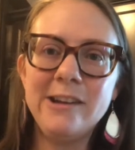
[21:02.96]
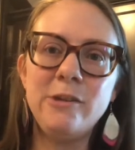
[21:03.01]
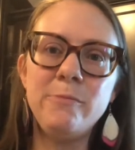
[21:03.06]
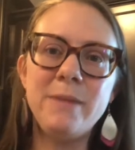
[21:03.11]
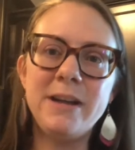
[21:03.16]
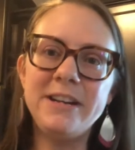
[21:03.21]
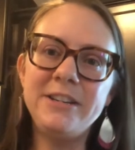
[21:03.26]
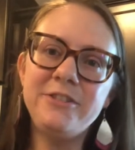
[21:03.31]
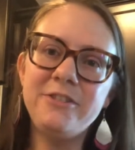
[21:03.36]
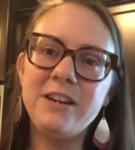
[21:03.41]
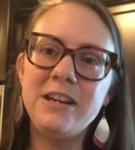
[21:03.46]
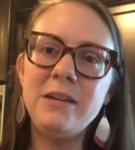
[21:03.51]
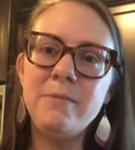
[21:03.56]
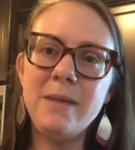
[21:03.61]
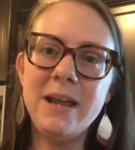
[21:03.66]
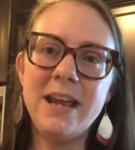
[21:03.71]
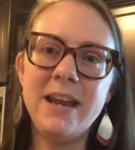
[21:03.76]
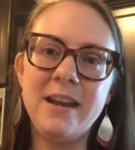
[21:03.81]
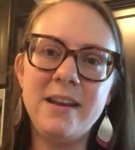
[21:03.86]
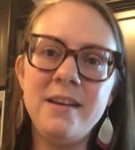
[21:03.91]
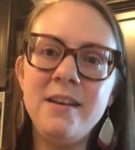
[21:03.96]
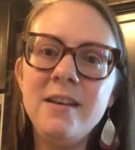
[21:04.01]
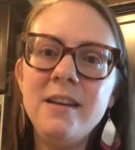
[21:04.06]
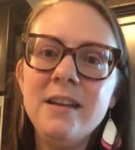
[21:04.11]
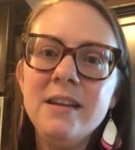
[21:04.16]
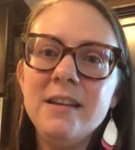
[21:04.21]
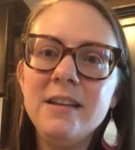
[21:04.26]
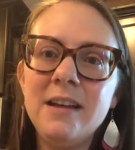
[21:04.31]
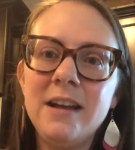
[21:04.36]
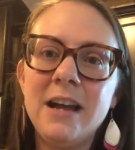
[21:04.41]
Mediterranean Maiden.
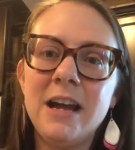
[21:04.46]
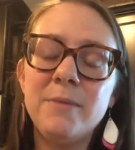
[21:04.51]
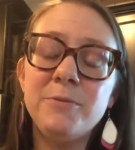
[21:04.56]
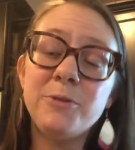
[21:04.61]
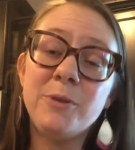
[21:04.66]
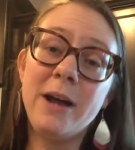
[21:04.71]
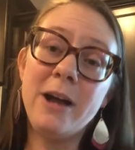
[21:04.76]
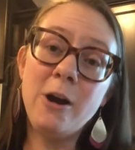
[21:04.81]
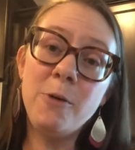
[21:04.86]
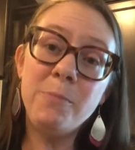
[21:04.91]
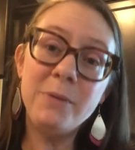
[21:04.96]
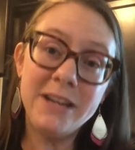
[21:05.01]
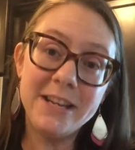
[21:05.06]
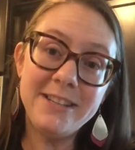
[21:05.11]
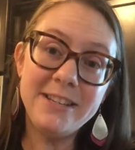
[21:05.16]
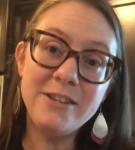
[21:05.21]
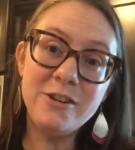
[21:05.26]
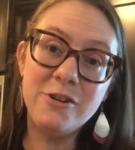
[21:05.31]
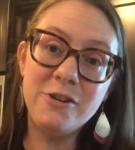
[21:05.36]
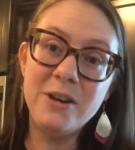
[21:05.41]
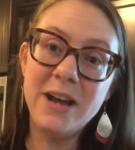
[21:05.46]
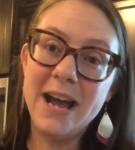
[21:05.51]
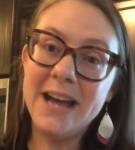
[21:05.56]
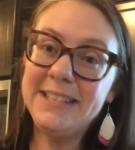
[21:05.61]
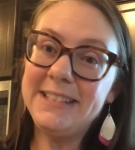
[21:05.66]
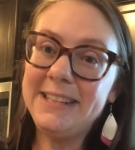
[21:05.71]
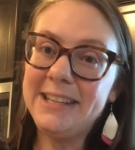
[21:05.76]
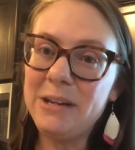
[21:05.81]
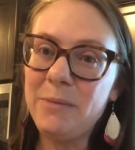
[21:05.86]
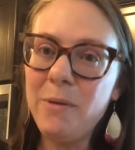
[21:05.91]
So I hope we get to know you
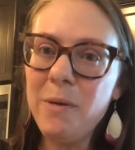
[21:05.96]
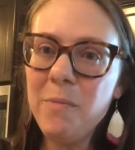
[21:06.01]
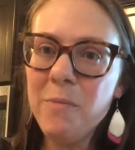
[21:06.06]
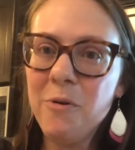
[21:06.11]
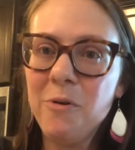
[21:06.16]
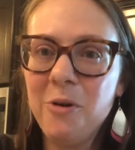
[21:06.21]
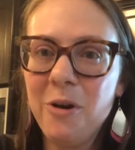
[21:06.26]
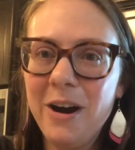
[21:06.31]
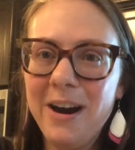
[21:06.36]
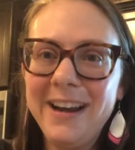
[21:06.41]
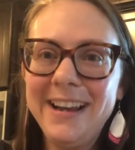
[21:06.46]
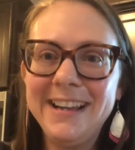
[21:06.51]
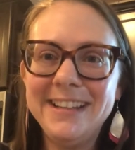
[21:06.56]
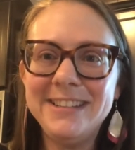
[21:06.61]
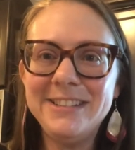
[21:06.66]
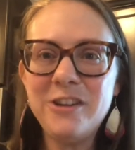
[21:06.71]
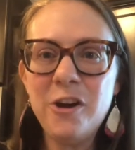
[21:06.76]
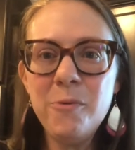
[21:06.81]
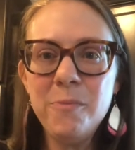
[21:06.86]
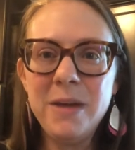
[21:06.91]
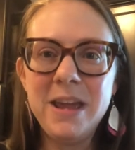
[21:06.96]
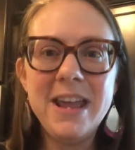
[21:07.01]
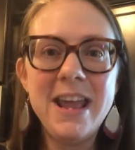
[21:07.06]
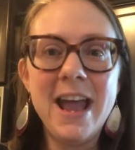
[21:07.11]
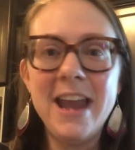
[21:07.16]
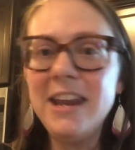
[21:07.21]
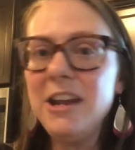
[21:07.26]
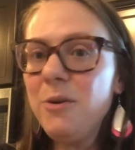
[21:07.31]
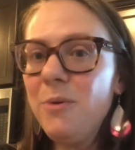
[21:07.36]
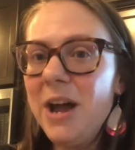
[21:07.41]
guys a little bit more and get to know me.
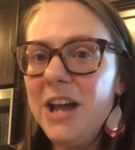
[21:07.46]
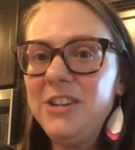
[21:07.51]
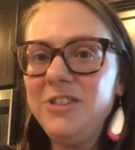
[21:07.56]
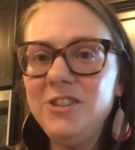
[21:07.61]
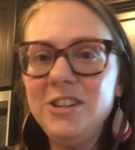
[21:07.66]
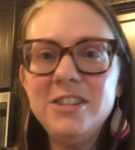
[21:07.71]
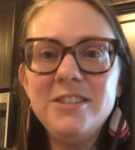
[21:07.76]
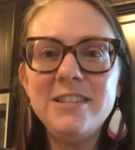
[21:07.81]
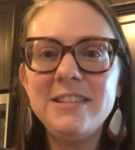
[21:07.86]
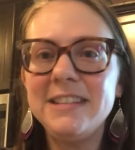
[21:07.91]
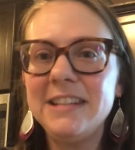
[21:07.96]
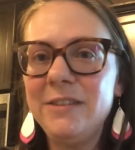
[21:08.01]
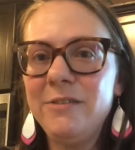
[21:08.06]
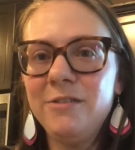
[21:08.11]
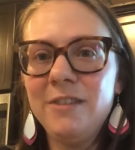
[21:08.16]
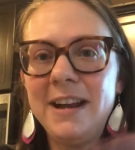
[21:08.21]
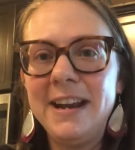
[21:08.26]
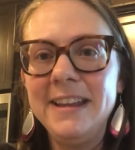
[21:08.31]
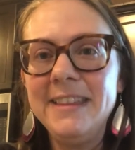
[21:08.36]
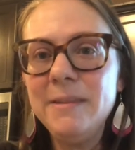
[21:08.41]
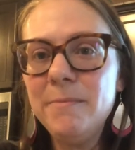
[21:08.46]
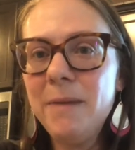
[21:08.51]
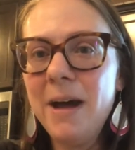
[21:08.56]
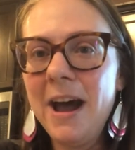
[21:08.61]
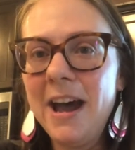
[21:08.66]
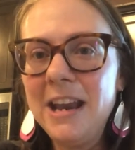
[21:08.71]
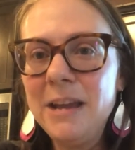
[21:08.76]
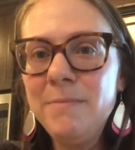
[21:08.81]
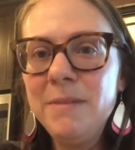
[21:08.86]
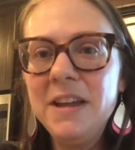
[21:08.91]
Any questions, just leave it right at the
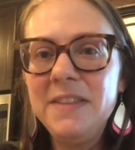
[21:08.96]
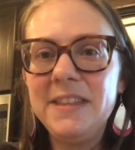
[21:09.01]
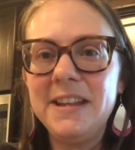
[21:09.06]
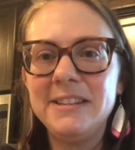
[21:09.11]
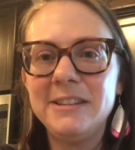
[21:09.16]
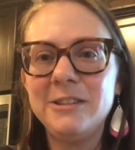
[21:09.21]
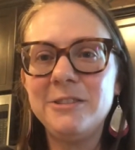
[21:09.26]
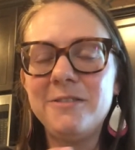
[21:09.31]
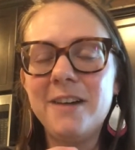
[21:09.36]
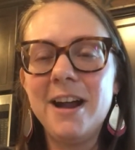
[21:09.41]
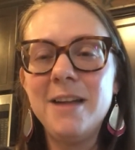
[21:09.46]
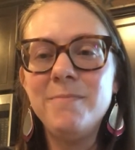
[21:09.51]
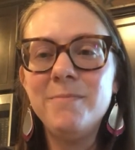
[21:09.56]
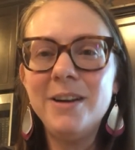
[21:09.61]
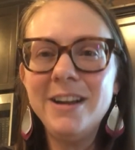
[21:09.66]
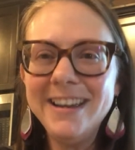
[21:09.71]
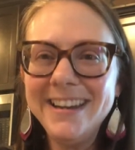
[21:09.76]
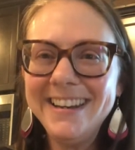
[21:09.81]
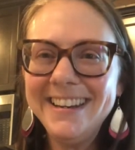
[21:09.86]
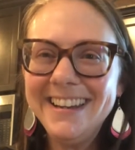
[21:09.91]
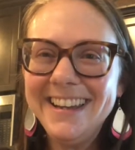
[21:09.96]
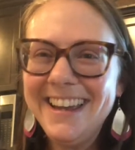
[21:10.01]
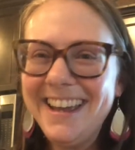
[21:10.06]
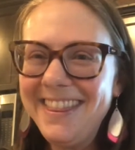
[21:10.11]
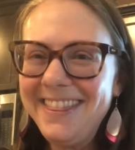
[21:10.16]
bottom. Hit that subscribe button.